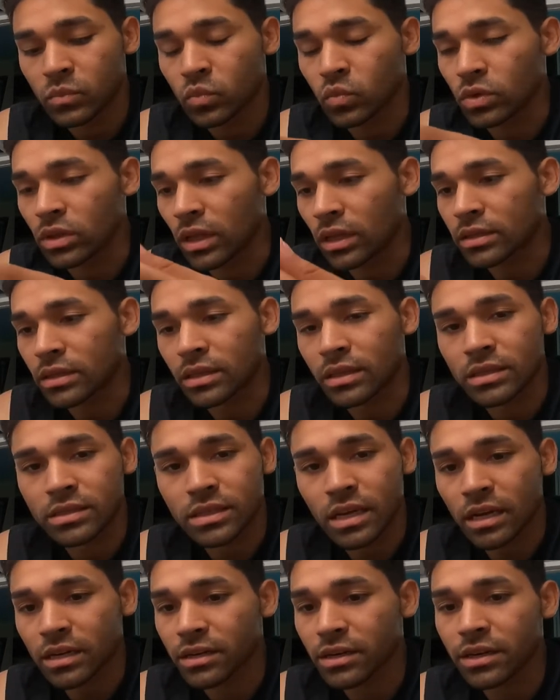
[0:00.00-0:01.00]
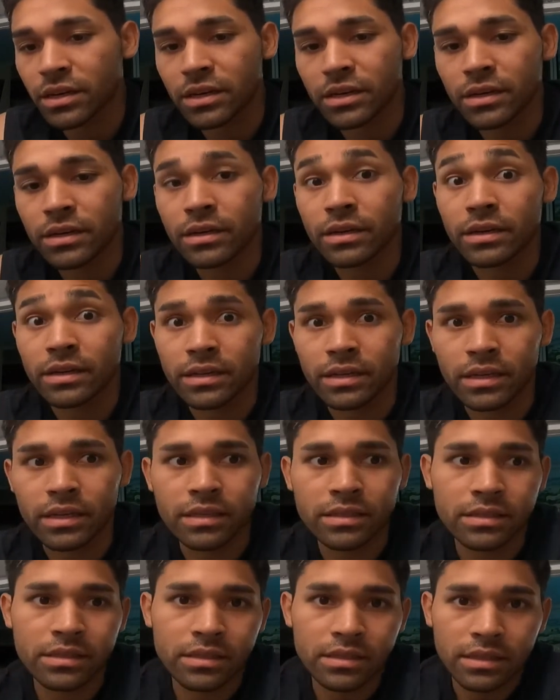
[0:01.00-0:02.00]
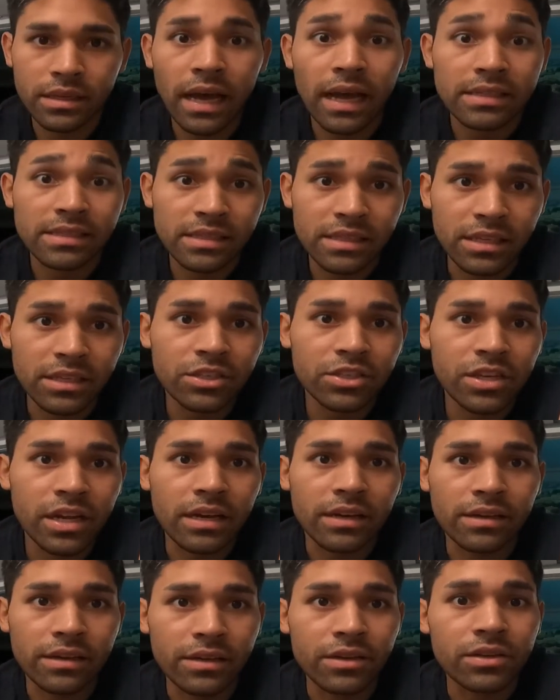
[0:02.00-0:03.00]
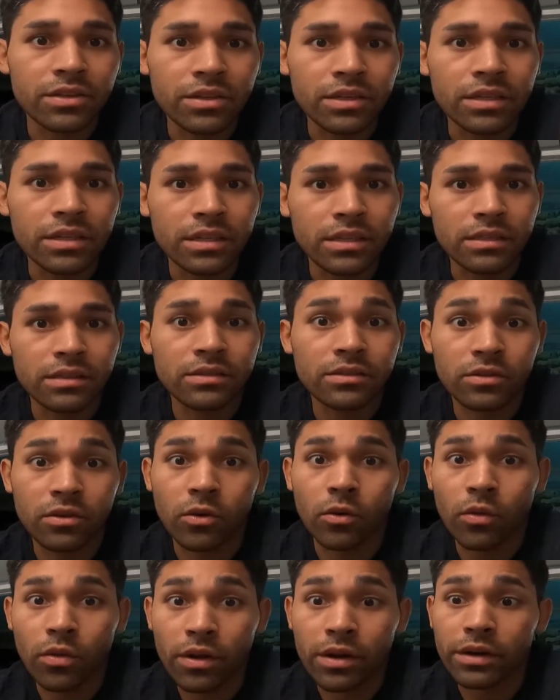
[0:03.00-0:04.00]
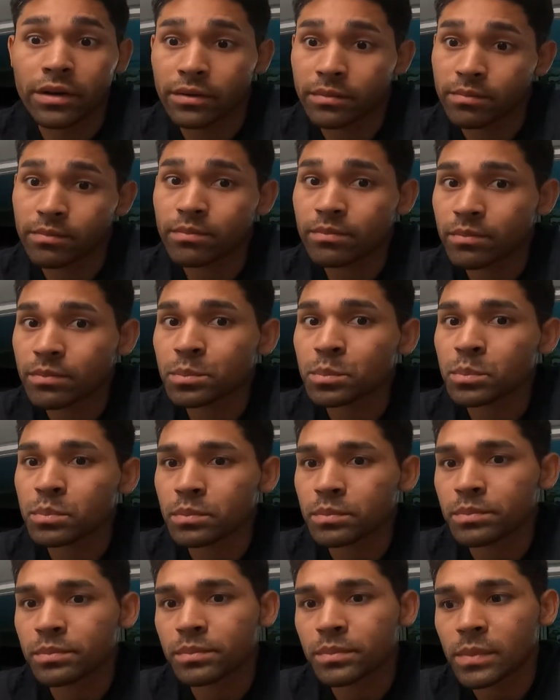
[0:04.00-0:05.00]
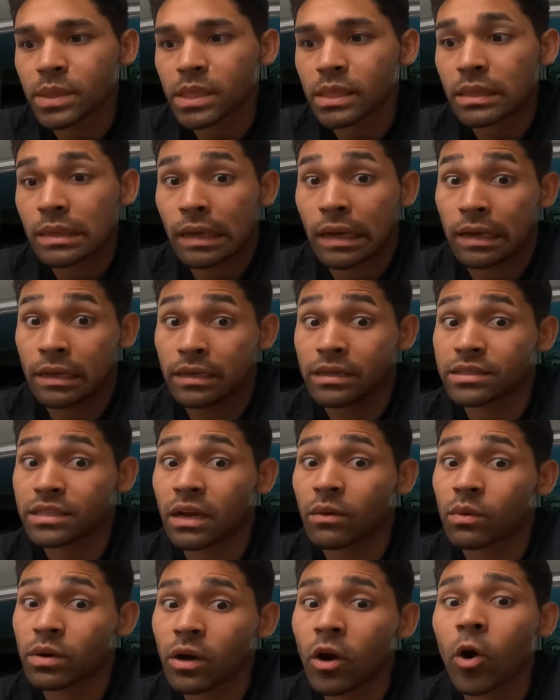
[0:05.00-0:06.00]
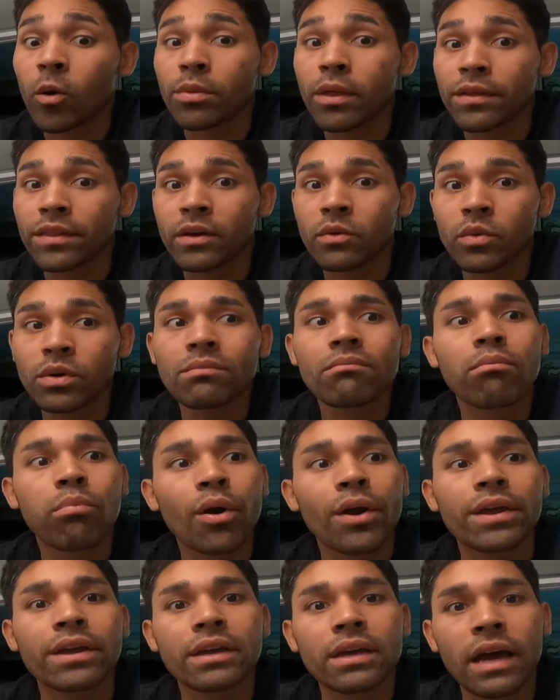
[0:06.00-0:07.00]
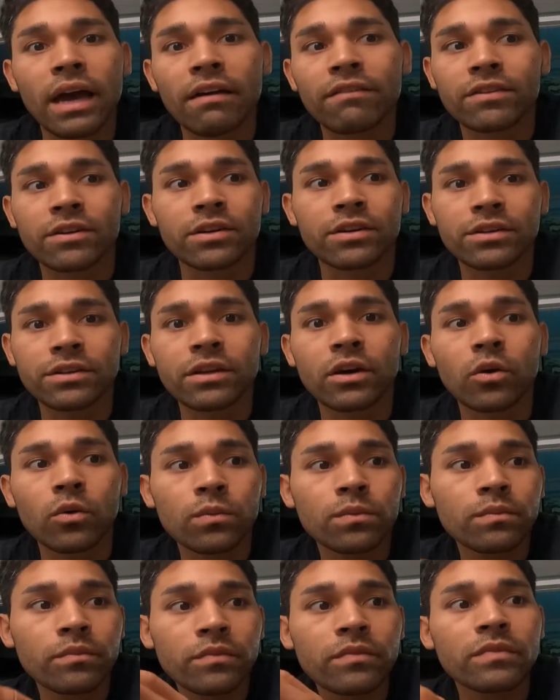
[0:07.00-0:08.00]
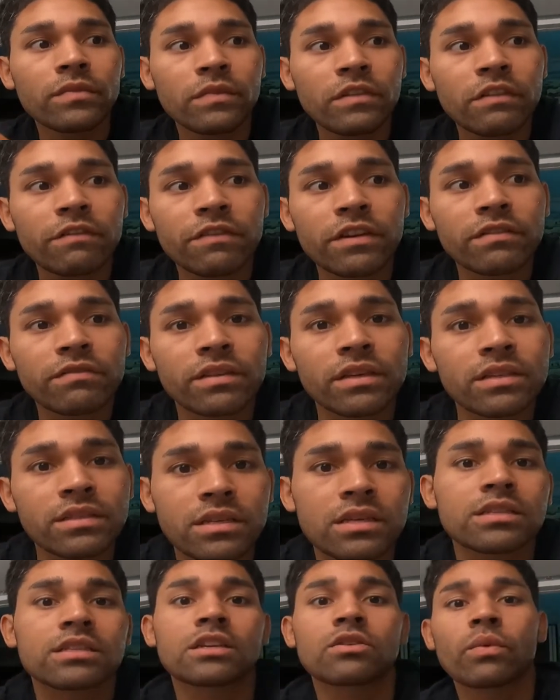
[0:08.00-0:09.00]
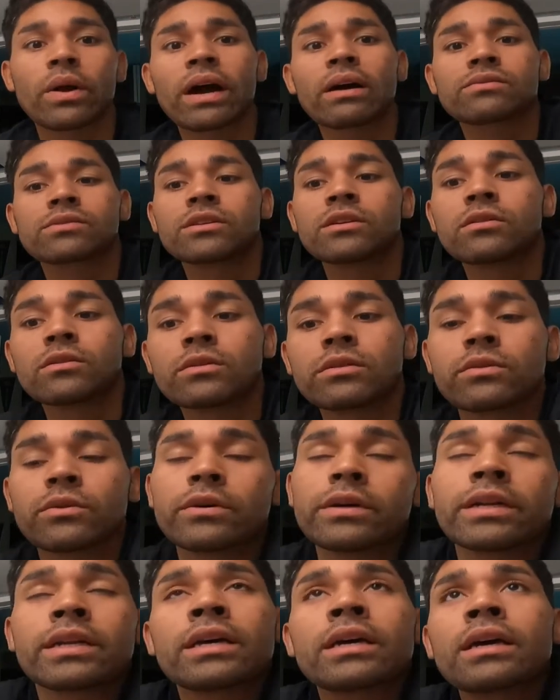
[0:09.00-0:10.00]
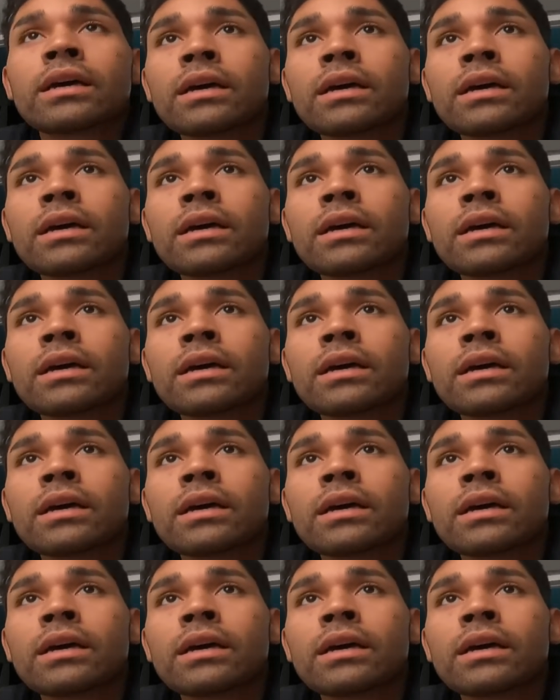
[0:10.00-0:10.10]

We looked at the sector gear. It's got Siege Tech gears in it, so they're, at least I would hope that they wouldn't break after, you know, 50, 60 rounds going through it.